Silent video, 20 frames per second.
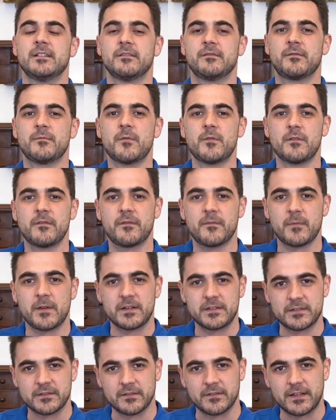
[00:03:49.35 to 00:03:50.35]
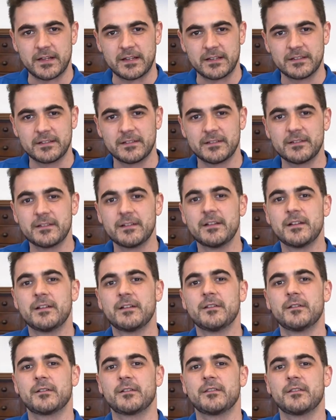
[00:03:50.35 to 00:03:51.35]
For more information on that,
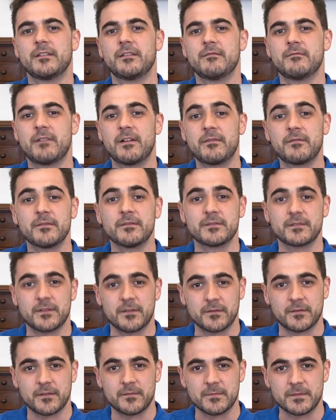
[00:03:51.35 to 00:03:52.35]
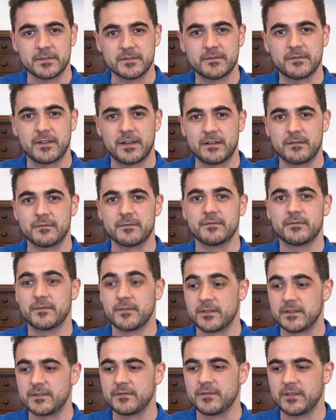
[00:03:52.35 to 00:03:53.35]
look at the reference documents found for
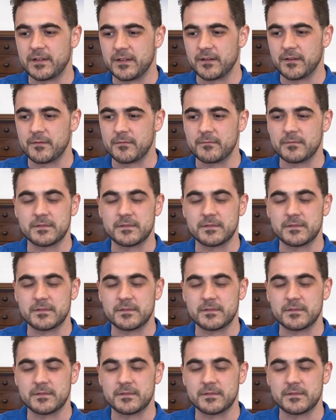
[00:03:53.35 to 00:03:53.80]
this video,